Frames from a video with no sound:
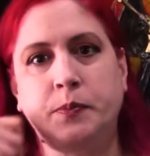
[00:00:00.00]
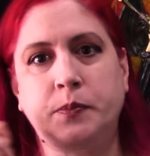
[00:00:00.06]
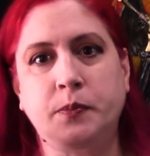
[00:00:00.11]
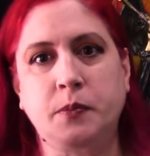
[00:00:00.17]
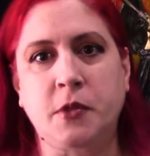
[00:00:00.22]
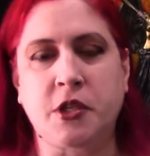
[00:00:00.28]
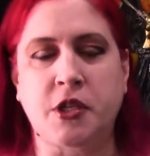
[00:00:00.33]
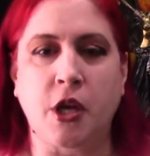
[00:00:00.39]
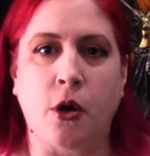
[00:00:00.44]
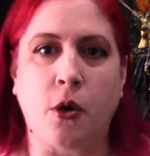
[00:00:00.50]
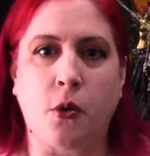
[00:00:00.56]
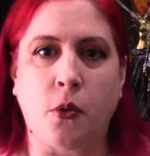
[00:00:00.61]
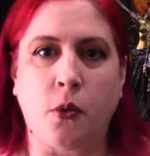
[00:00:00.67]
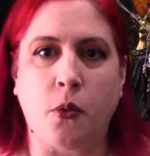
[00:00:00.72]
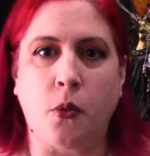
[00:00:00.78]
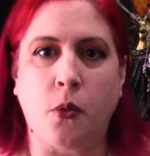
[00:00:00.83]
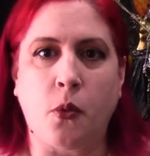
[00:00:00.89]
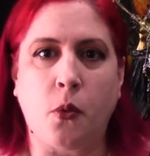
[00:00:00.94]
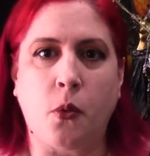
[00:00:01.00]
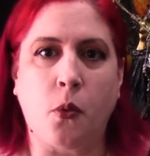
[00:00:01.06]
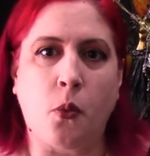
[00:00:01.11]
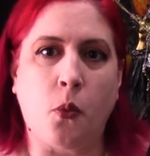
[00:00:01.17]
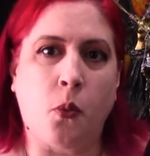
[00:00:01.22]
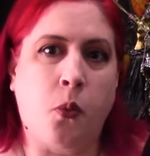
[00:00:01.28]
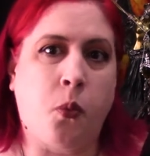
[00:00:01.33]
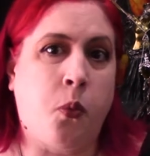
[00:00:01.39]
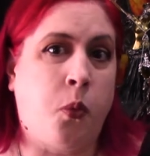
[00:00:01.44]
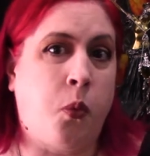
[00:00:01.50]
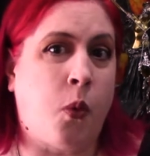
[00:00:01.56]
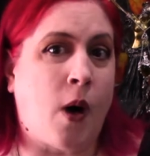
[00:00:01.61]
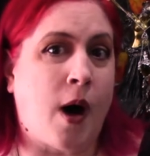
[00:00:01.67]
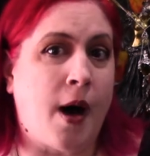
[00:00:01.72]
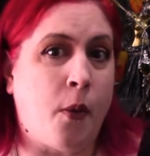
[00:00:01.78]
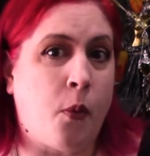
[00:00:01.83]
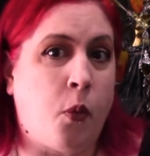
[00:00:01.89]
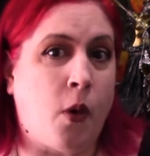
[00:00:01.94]
So
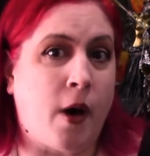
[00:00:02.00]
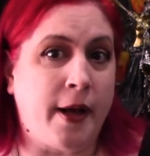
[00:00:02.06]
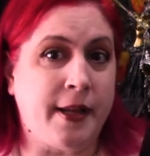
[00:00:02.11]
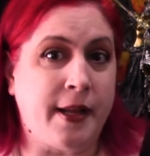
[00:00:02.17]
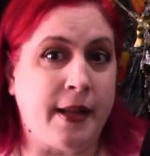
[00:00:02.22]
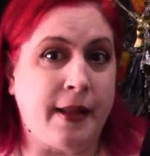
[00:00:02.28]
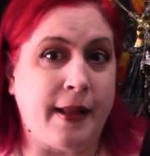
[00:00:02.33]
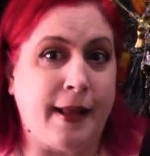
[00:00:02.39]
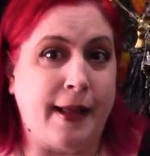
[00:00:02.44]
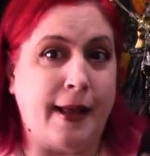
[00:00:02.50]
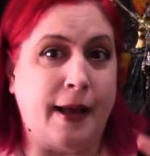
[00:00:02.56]
what